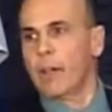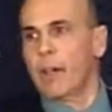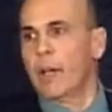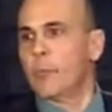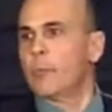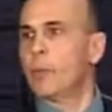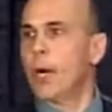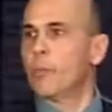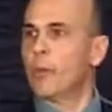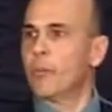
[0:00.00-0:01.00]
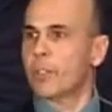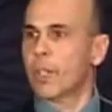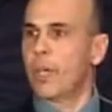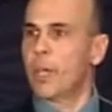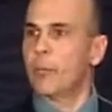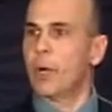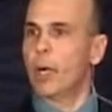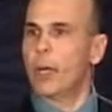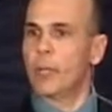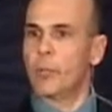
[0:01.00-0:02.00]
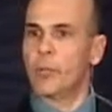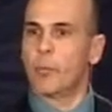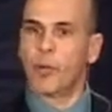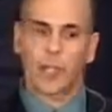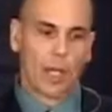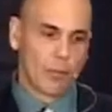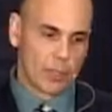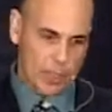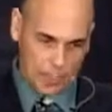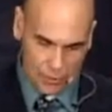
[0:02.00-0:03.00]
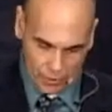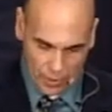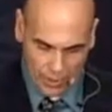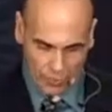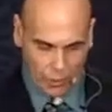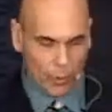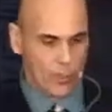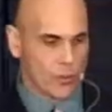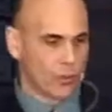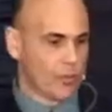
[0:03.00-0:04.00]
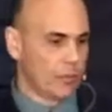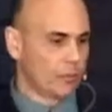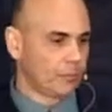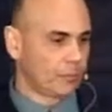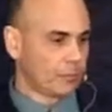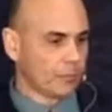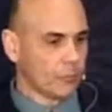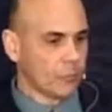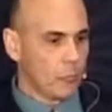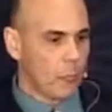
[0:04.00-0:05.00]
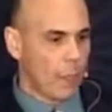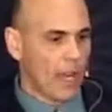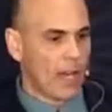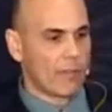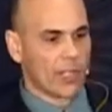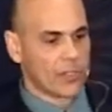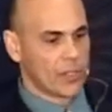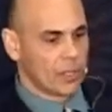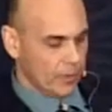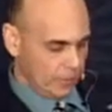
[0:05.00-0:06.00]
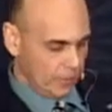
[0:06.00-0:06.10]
pop over and say hi to Brian, and he'd be more than happy to answer any of your questions. Advocacy.